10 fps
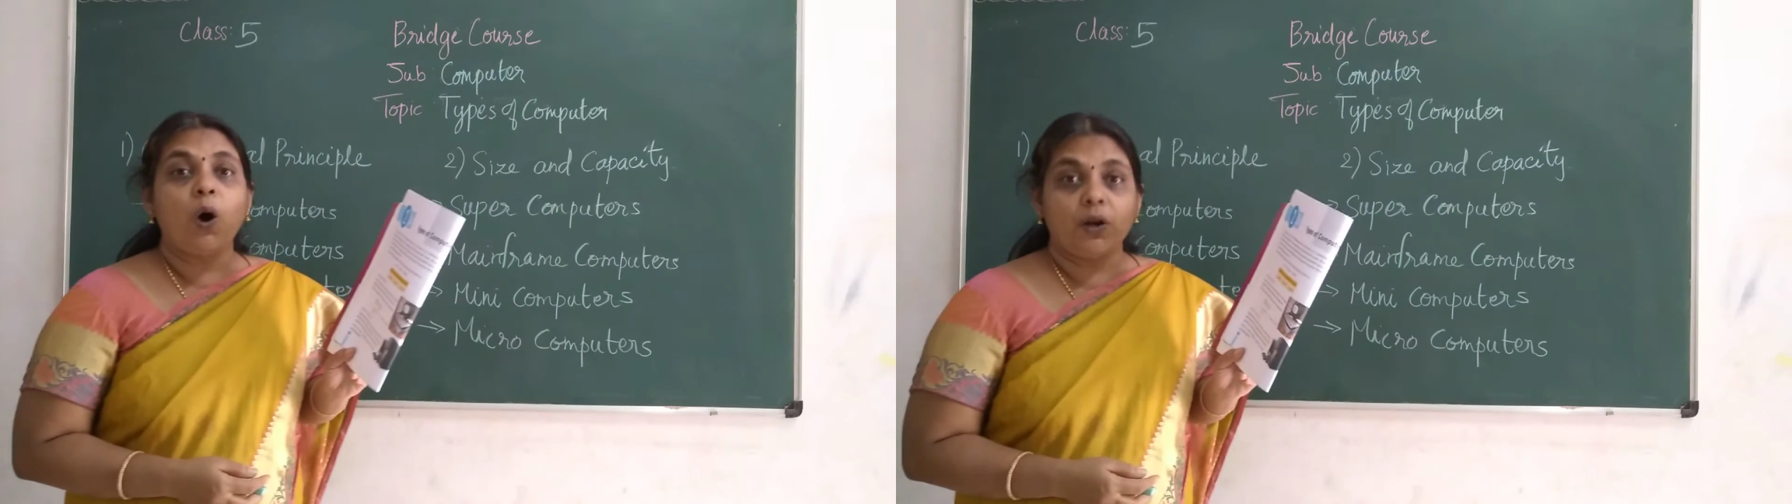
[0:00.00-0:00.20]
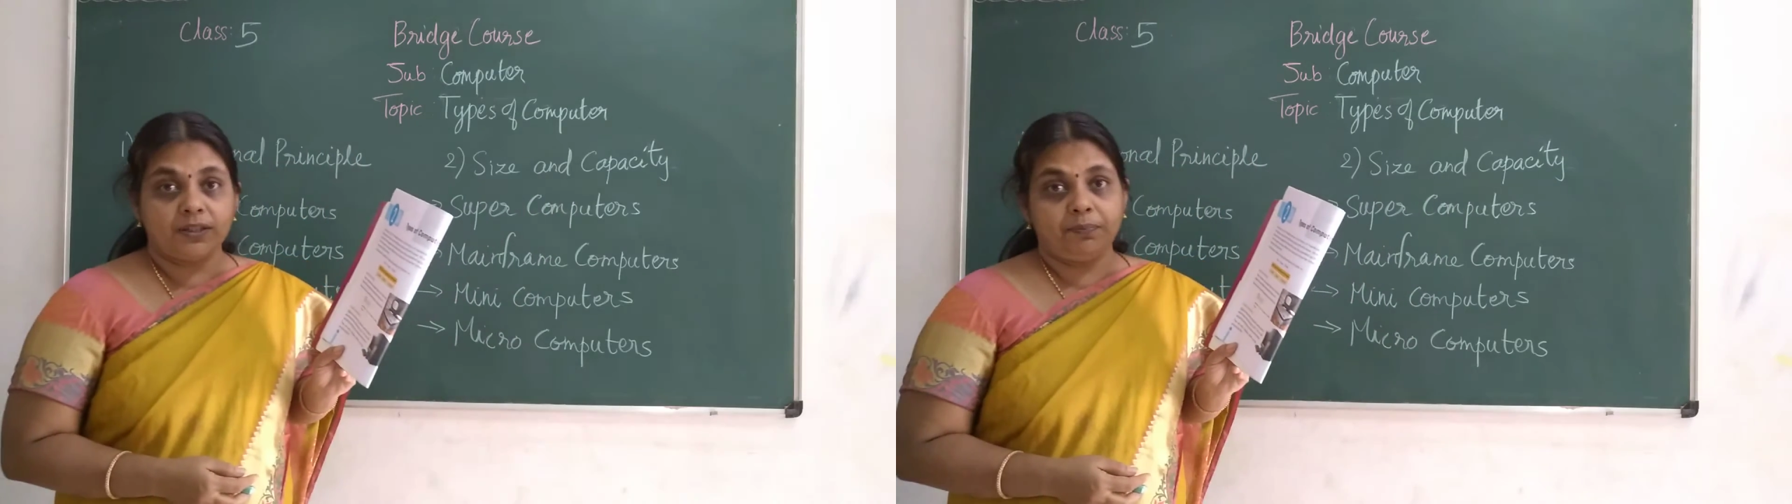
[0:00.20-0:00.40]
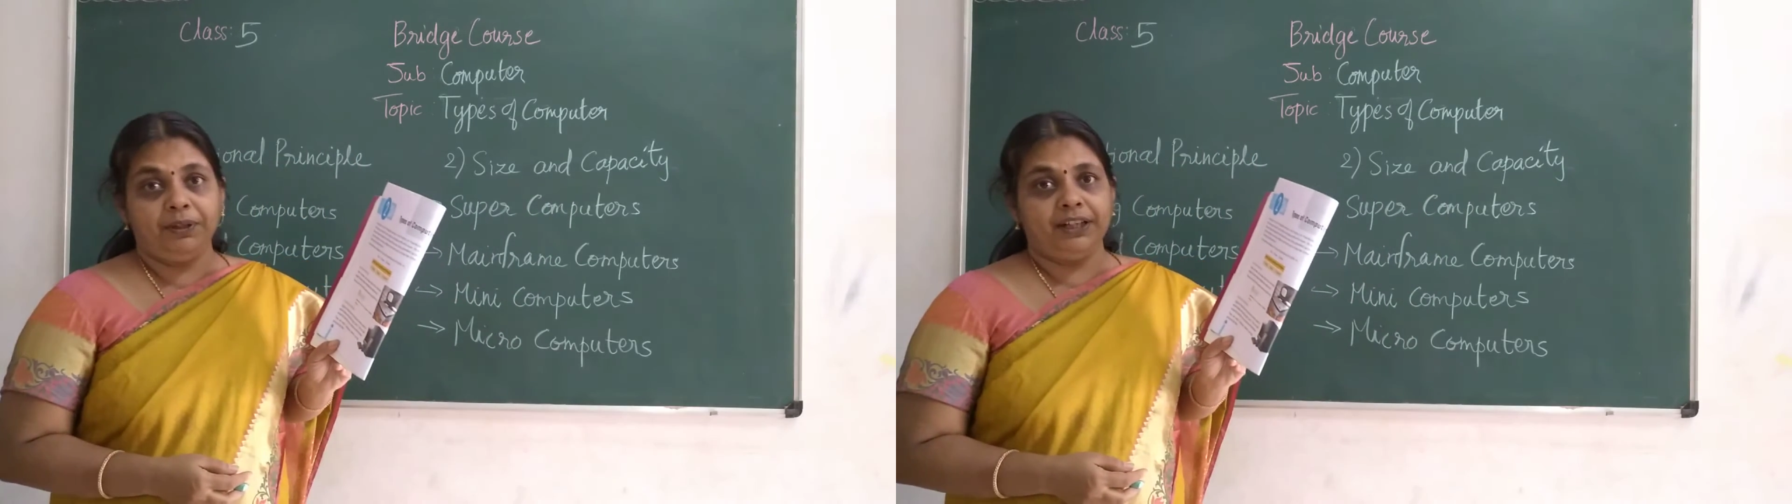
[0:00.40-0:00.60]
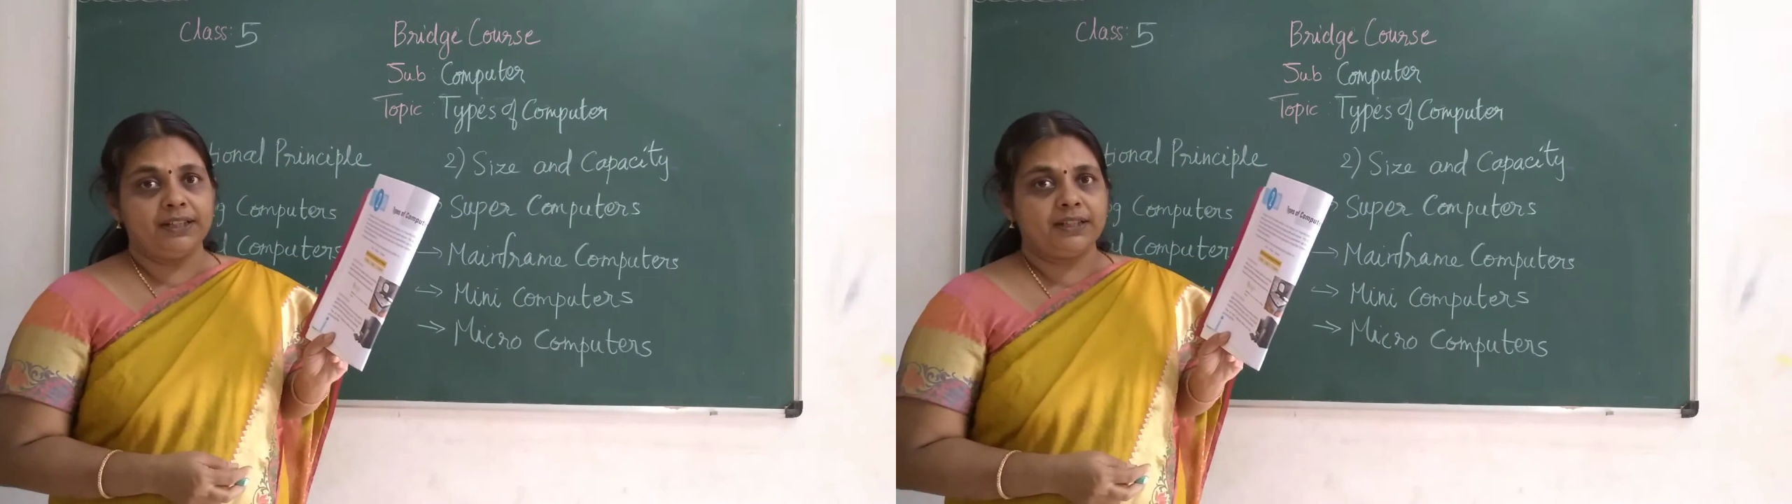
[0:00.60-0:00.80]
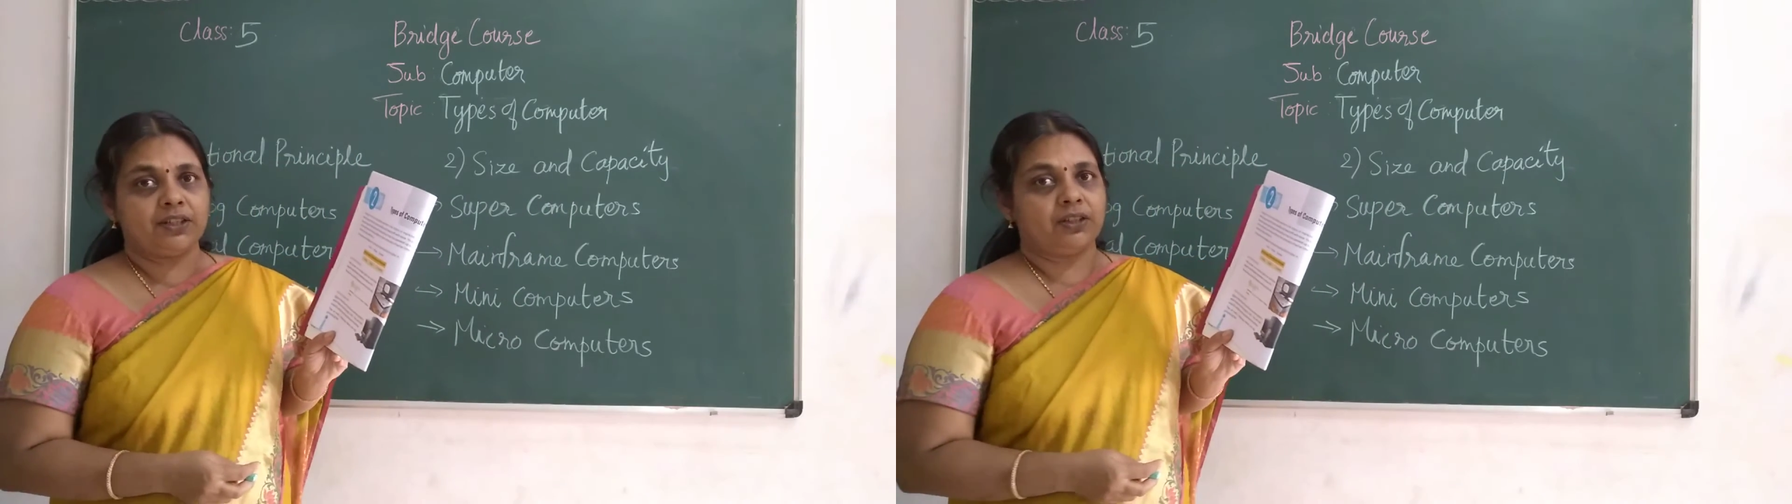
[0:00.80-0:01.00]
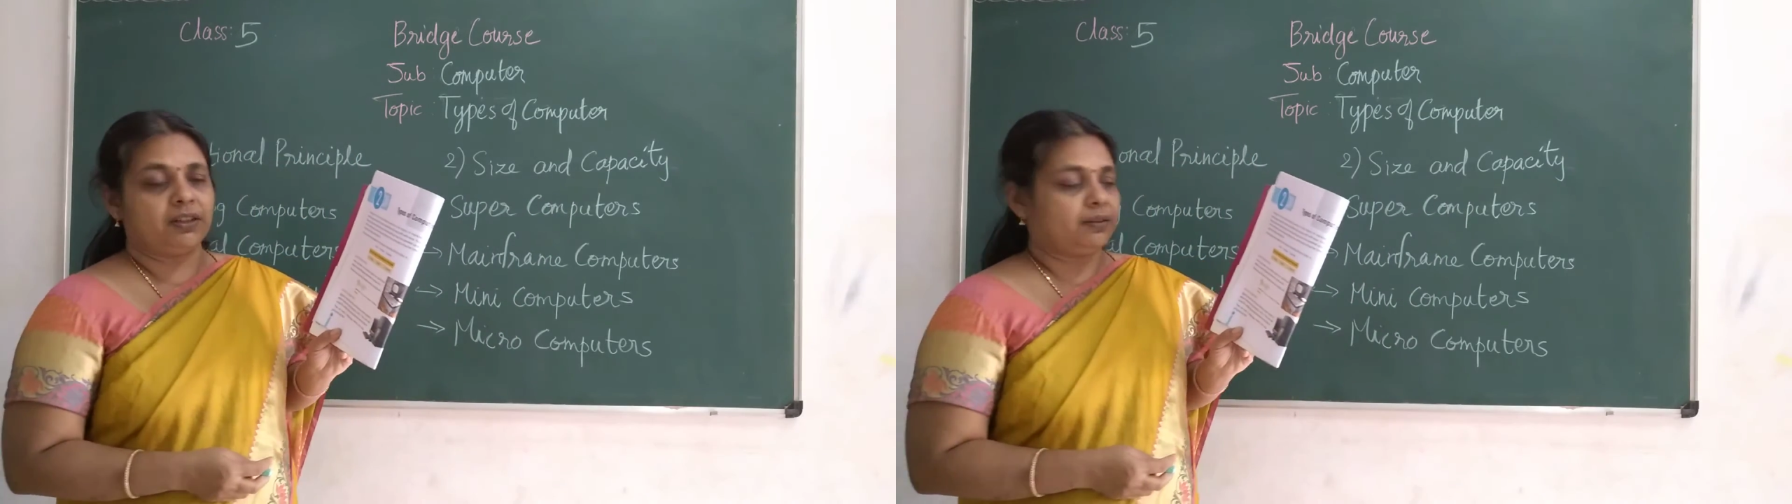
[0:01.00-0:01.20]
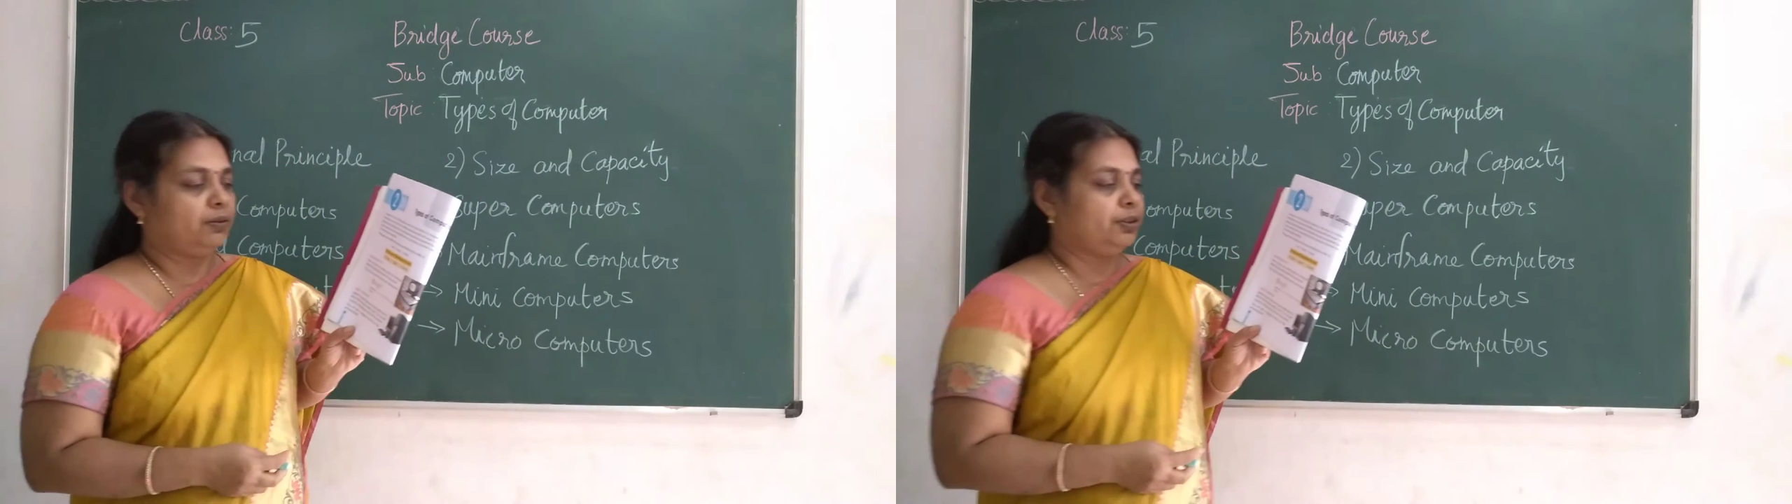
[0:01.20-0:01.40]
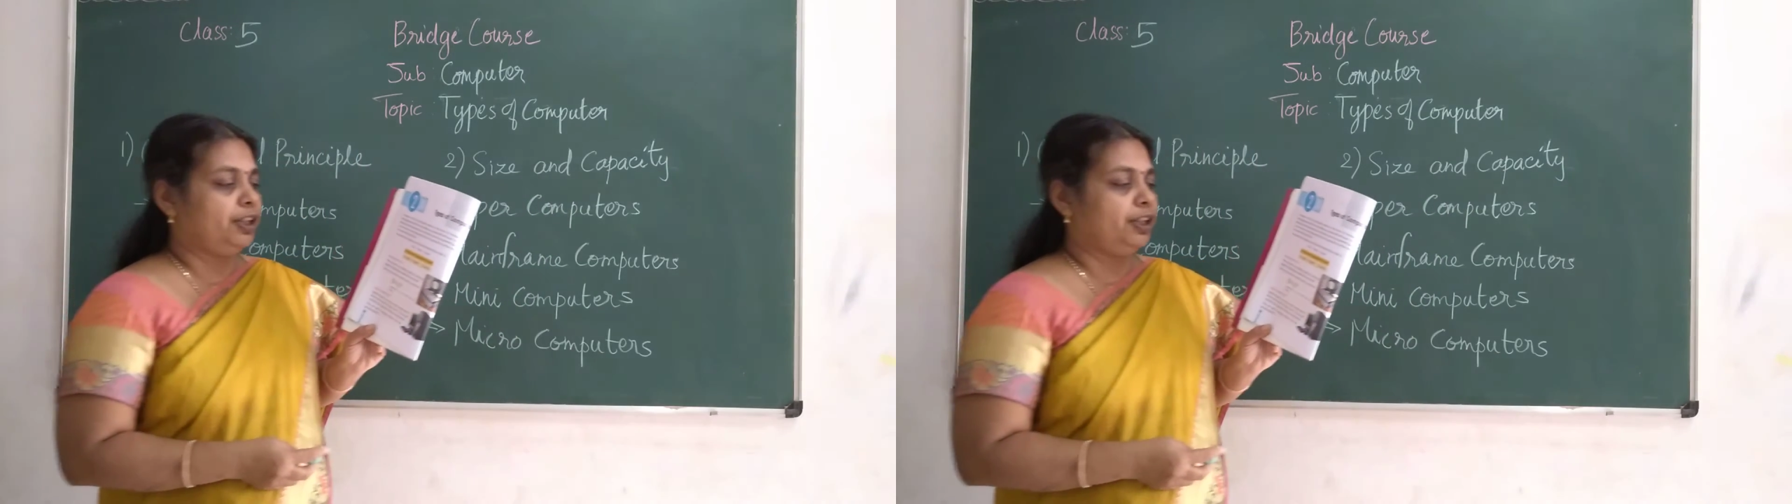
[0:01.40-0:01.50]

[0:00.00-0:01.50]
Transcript: hospitals children.